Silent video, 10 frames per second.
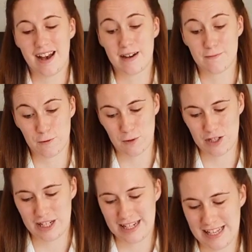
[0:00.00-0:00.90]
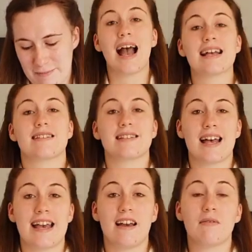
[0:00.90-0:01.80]
unfortunately. As I
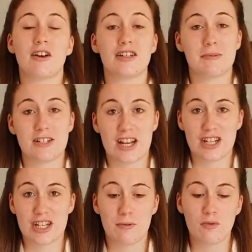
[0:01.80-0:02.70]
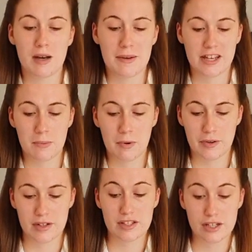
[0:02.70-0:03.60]
say, I'm going to be changing all my makeup
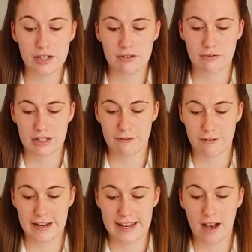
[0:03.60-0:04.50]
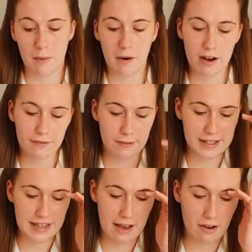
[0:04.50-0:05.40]
products to cruelty free. I'm
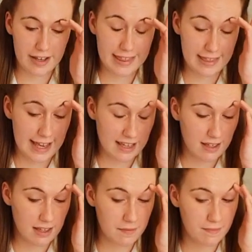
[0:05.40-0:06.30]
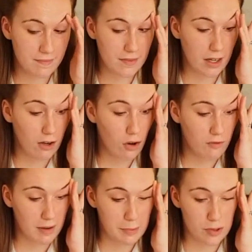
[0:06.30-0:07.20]
halfway there, I think. A lot
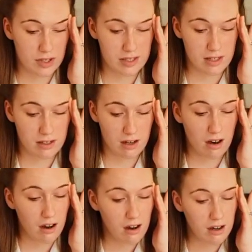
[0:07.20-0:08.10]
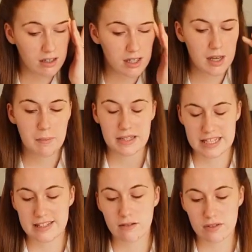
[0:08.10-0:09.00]
of my products are, but
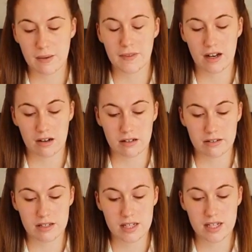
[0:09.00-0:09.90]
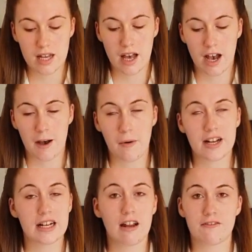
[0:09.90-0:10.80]
there's still some that aren't.
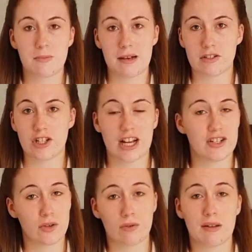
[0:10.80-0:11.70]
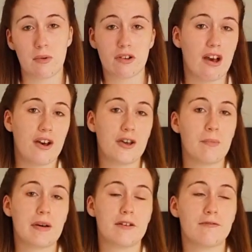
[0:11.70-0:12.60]
I'd love to be able to change it all in one go,
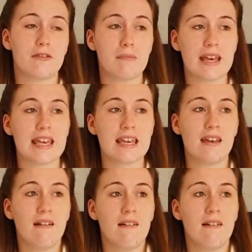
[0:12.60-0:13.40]
but for me,